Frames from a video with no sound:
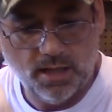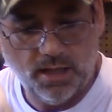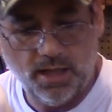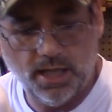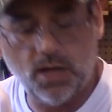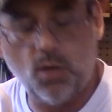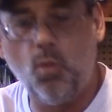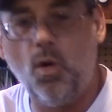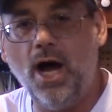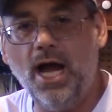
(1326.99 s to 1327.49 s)

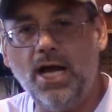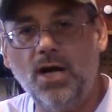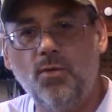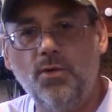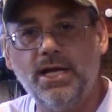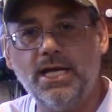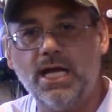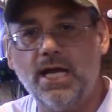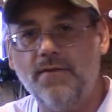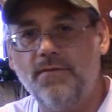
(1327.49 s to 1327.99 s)
Like, why are
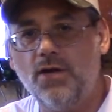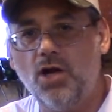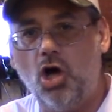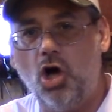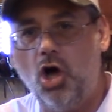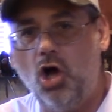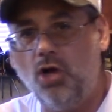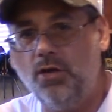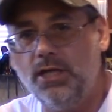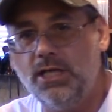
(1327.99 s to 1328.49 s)
we giving
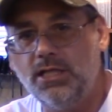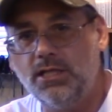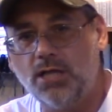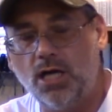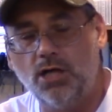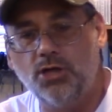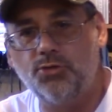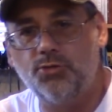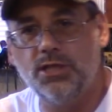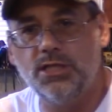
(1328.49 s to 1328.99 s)
all these
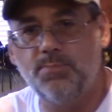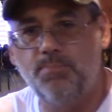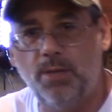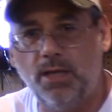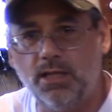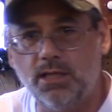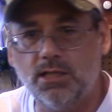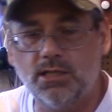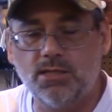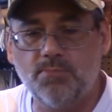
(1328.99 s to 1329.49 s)
countries
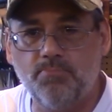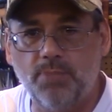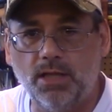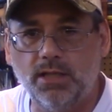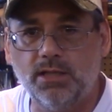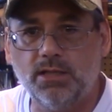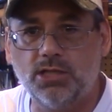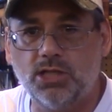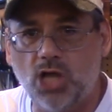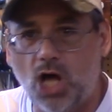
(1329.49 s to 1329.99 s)
billions and
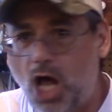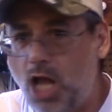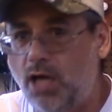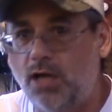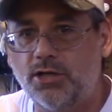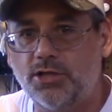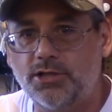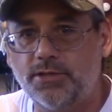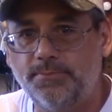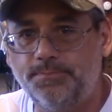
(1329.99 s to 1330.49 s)
billions of
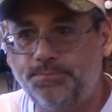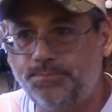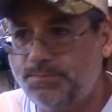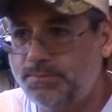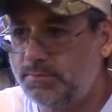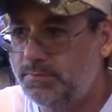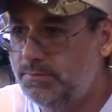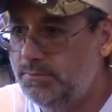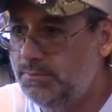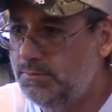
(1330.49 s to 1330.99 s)
dollars?
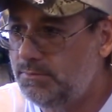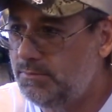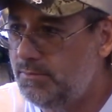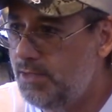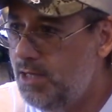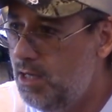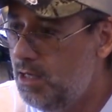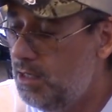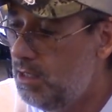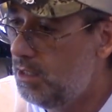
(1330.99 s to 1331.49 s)

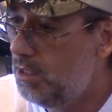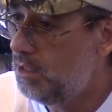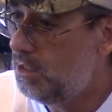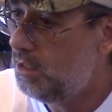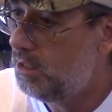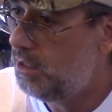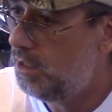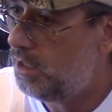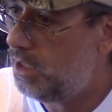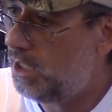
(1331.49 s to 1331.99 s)

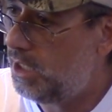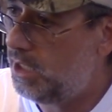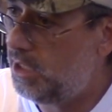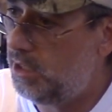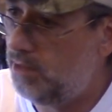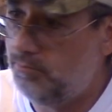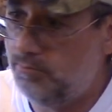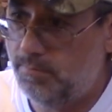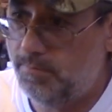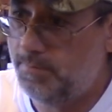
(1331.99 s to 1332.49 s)

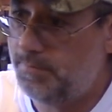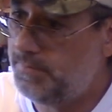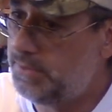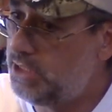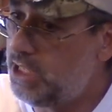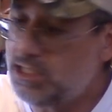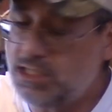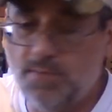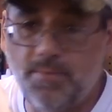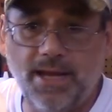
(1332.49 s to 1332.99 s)
Um,
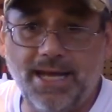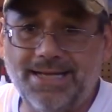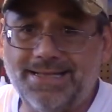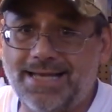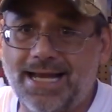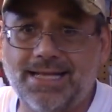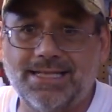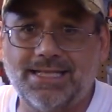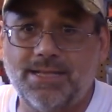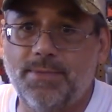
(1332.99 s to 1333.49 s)
doesn't make
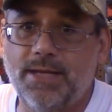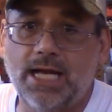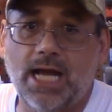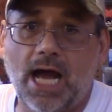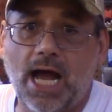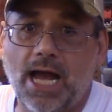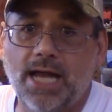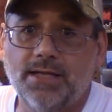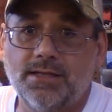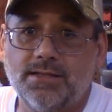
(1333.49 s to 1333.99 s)
sense to me,
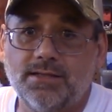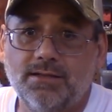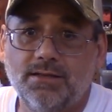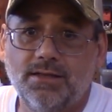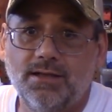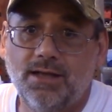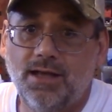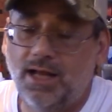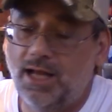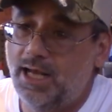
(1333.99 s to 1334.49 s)
guys.
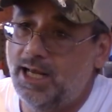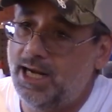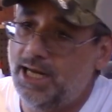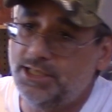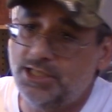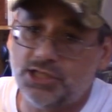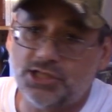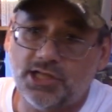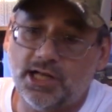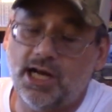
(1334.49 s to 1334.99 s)
And I
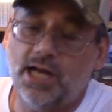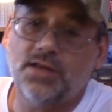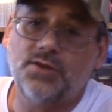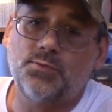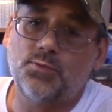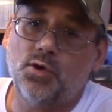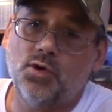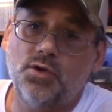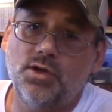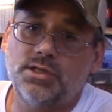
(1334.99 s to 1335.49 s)
just thought I'd
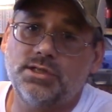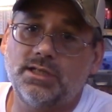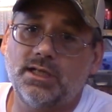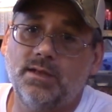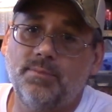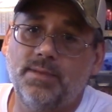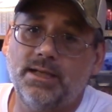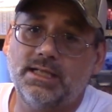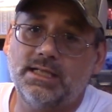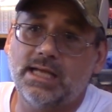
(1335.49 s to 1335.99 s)
throw this
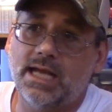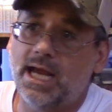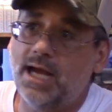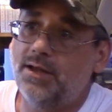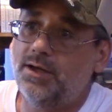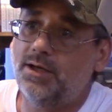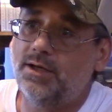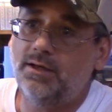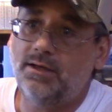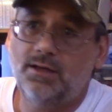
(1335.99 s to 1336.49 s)
little bit
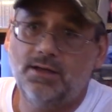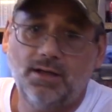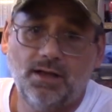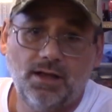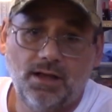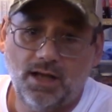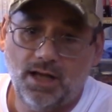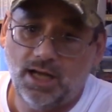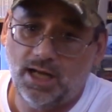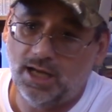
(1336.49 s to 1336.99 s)
together.
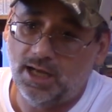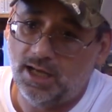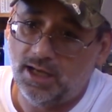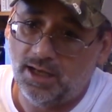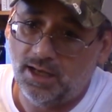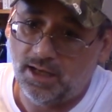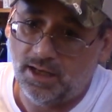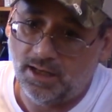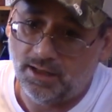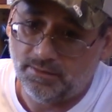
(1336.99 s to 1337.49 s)

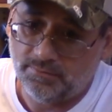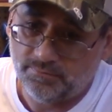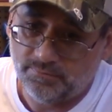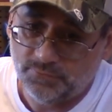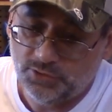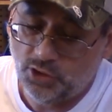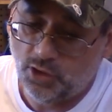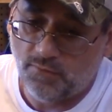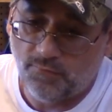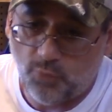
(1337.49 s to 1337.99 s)
Uh,
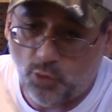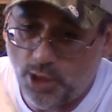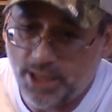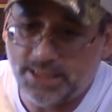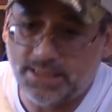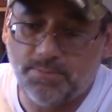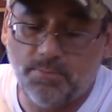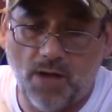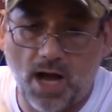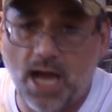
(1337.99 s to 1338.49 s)
you know,
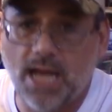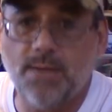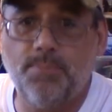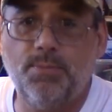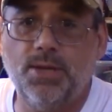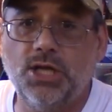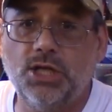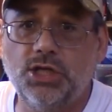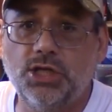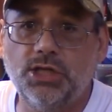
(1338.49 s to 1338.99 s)
voice my
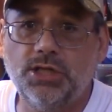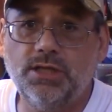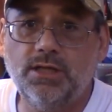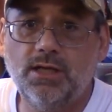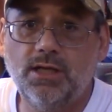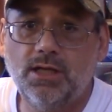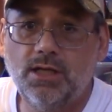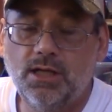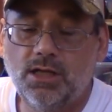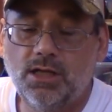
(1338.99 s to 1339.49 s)
opinion.
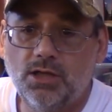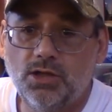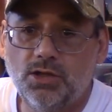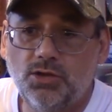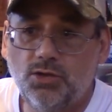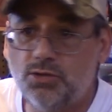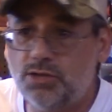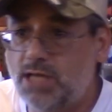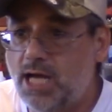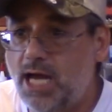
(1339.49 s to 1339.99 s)

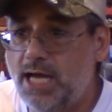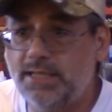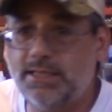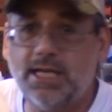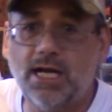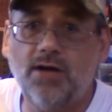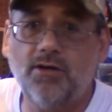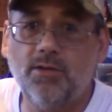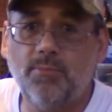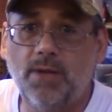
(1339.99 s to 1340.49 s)
You guys
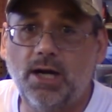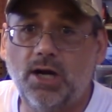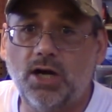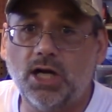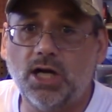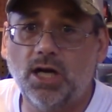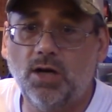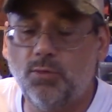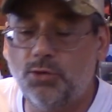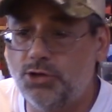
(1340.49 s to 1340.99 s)
down in
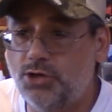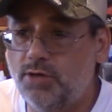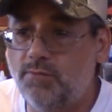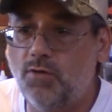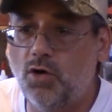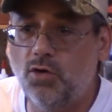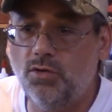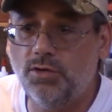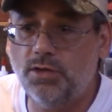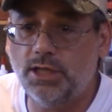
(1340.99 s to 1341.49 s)
America, when you're
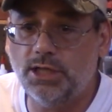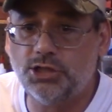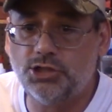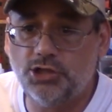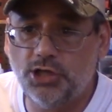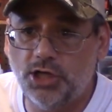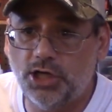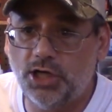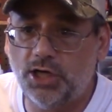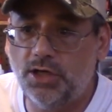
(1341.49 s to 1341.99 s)
voting this
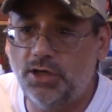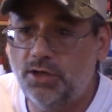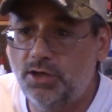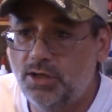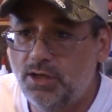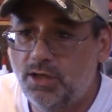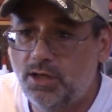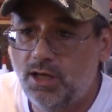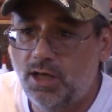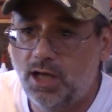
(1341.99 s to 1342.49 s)
year,
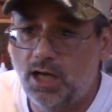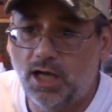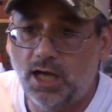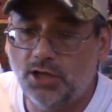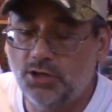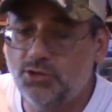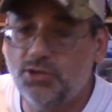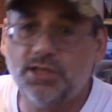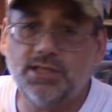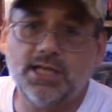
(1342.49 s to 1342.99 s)

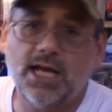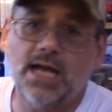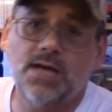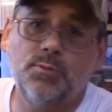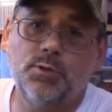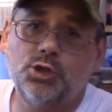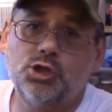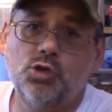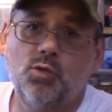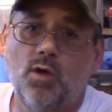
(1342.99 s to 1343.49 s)
uh, you decide
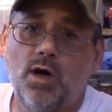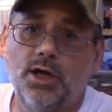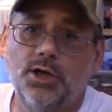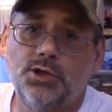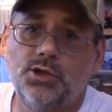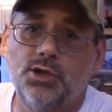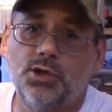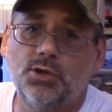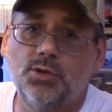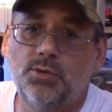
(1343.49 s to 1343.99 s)
what you want
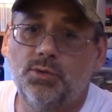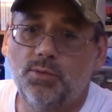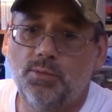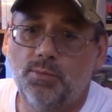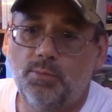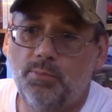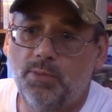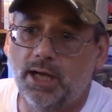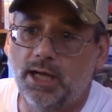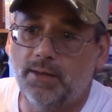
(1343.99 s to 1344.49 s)
to do.
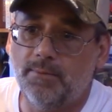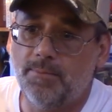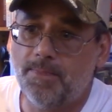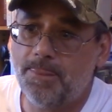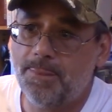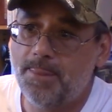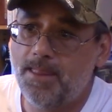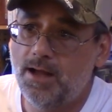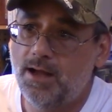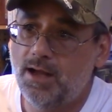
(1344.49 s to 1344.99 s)
But
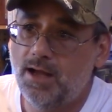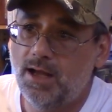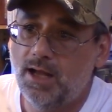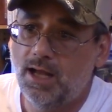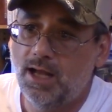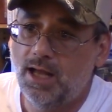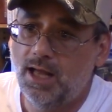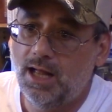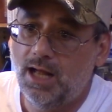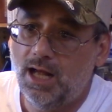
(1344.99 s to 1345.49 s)

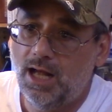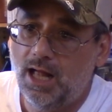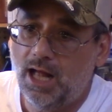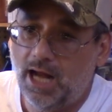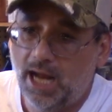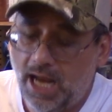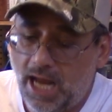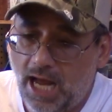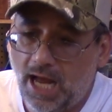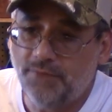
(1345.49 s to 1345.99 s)

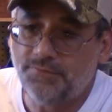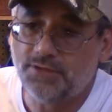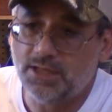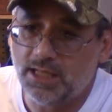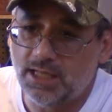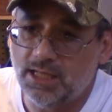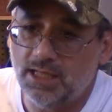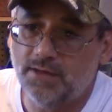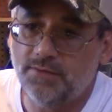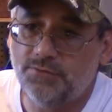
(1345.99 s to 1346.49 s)
I have to
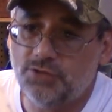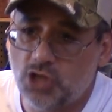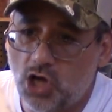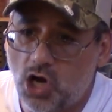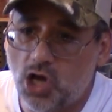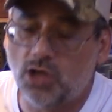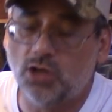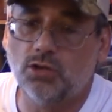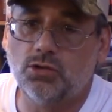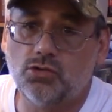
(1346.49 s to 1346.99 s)
give
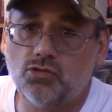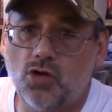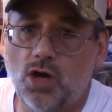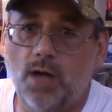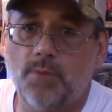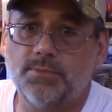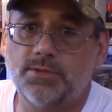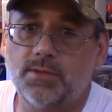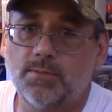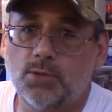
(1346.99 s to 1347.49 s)
Donald
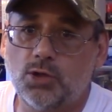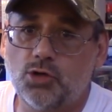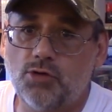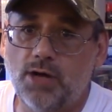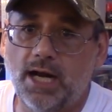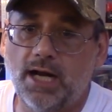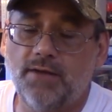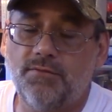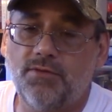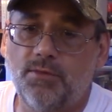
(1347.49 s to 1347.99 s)
Trump some
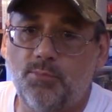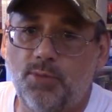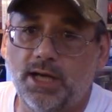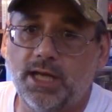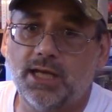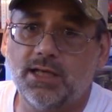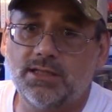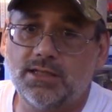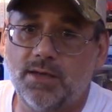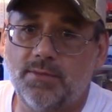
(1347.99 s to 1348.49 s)
credit for
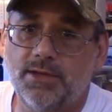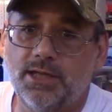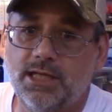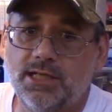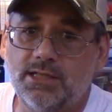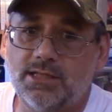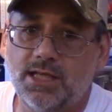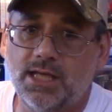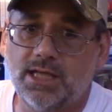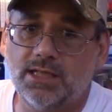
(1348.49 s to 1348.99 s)
bringing some of
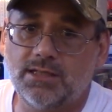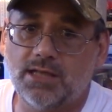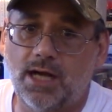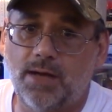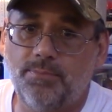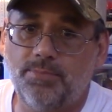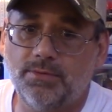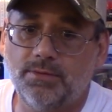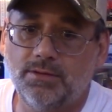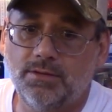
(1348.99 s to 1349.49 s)
these things
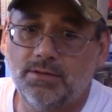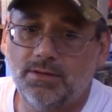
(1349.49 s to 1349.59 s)
up.